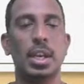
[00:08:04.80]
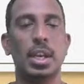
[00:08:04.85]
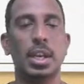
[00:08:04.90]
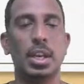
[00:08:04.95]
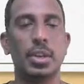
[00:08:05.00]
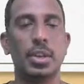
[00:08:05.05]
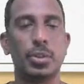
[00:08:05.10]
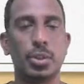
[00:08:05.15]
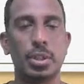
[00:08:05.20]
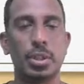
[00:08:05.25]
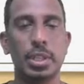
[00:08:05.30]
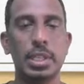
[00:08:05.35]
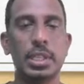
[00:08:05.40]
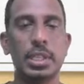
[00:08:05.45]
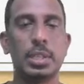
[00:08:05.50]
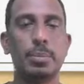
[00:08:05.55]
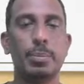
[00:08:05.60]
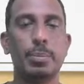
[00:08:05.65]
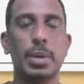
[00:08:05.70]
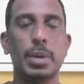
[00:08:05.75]
So
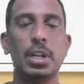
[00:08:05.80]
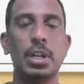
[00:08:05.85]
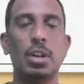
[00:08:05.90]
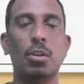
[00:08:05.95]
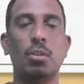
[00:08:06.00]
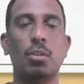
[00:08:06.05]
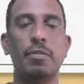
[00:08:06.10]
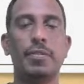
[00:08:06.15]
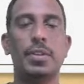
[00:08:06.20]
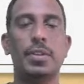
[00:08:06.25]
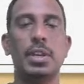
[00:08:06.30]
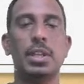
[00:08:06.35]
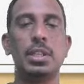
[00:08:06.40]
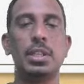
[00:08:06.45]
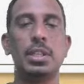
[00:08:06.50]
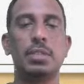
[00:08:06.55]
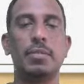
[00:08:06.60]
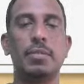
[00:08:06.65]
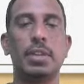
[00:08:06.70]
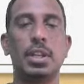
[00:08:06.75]
this bundle of
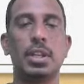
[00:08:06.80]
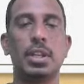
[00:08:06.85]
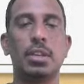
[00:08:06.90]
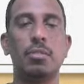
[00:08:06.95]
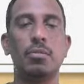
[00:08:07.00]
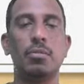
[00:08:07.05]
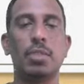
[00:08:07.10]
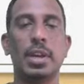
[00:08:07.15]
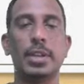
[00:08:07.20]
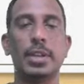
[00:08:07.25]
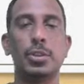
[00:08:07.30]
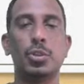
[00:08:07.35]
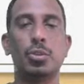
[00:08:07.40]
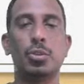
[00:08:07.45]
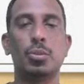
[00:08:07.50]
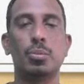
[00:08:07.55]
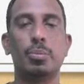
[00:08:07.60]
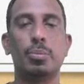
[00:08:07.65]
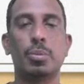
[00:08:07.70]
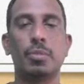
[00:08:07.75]
His will give rise
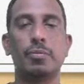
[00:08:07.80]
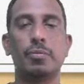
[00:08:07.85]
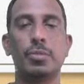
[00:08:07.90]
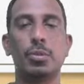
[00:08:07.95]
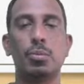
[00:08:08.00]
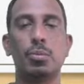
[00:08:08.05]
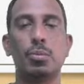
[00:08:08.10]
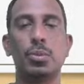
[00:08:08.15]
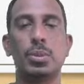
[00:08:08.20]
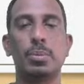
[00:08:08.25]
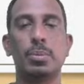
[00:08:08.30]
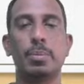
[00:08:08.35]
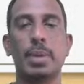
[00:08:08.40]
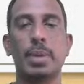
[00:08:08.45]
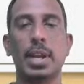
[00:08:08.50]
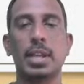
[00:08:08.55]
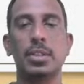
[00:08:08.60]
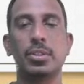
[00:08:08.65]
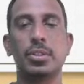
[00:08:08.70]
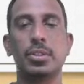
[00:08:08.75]
to profuse
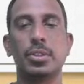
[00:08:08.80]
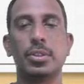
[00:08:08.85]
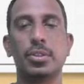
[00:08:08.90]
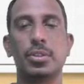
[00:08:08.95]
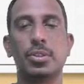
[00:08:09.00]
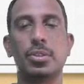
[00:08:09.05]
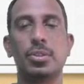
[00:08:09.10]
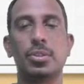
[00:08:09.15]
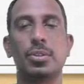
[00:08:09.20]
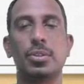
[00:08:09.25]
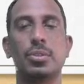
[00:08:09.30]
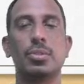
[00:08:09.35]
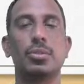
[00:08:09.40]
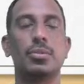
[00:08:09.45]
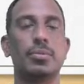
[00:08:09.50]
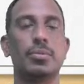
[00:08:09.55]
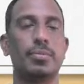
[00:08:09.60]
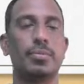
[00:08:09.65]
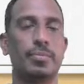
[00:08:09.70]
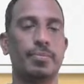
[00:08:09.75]
branches
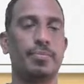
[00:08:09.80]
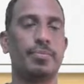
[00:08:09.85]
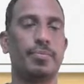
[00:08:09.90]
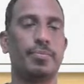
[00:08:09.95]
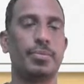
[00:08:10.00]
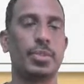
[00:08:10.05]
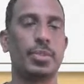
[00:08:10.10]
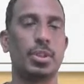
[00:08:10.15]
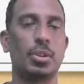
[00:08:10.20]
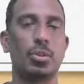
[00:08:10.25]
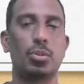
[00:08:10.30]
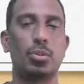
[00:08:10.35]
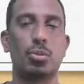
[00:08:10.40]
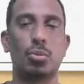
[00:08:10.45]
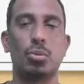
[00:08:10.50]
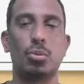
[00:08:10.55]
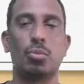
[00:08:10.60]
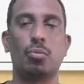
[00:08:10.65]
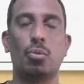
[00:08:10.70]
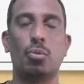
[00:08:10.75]

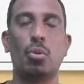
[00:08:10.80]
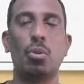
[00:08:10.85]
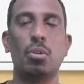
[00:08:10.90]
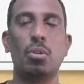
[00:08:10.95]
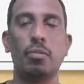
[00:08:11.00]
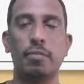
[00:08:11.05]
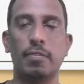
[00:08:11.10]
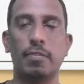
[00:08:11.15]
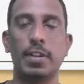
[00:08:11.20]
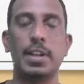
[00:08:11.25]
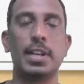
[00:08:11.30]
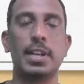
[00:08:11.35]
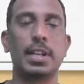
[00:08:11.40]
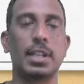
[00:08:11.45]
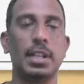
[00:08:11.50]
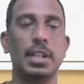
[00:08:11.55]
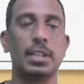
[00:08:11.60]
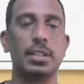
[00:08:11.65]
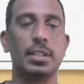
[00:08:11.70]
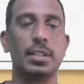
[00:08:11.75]
to the wall of
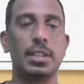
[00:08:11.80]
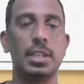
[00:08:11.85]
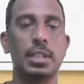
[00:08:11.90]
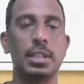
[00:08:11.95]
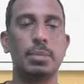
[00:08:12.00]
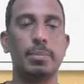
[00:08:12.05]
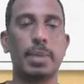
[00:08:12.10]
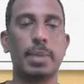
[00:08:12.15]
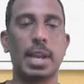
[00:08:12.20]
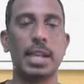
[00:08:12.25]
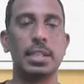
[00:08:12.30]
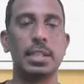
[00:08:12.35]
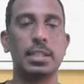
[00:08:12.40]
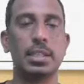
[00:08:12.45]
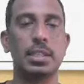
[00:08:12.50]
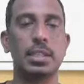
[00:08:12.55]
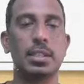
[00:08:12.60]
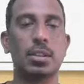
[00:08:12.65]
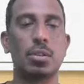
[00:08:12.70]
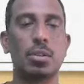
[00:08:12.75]
ventricles. These
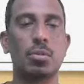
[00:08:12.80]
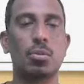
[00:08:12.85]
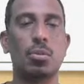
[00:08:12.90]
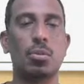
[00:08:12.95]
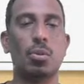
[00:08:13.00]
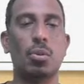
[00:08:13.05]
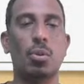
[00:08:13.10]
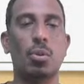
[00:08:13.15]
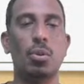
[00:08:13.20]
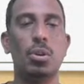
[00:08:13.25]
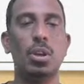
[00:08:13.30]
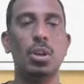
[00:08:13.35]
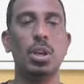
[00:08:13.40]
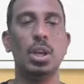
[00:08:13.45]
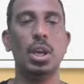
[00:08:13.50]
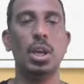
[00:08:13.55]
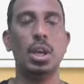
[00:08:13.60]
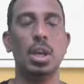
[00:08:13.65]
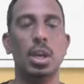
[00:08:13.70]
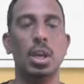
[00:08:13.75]
branches are called
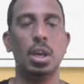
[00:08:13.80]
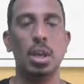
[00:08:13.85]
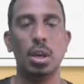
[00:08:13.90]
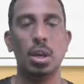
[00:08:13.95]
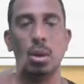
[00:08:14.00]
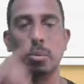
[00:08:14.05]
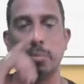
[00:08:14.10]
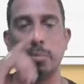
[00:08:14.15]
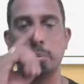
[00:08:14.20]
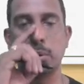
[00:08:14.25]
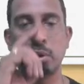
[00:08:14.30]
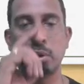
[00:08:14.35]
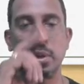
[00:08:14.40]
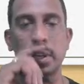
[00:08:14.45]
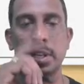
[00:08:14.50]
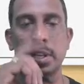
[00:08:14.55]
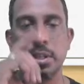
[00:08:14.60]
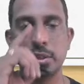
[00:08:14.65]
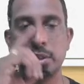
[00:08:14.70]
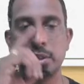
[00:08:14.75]

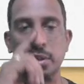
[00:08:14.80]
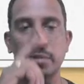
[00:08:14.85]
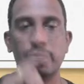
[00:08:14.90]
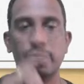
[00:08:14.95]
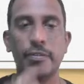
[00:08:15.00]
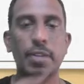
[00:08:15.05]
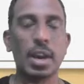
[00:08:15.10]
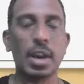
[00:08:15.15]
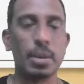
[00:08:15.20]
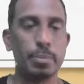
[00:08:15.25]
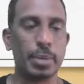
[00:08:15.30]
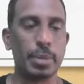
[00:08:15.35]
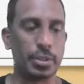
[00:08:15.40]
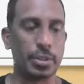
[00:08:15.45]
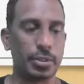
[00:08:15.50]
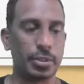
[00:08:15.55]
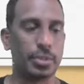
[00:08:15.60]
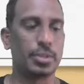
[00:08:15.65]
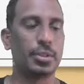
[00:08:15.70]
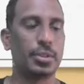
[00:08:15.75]
Purkinje
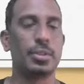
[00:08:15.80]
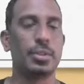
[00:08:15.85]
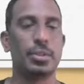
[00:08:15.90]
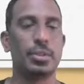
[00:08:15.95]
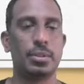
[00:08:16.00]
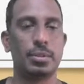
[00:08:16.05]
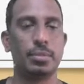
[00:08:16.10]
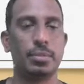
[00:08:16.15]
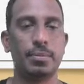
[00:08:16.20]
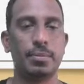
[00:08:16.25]
fibers.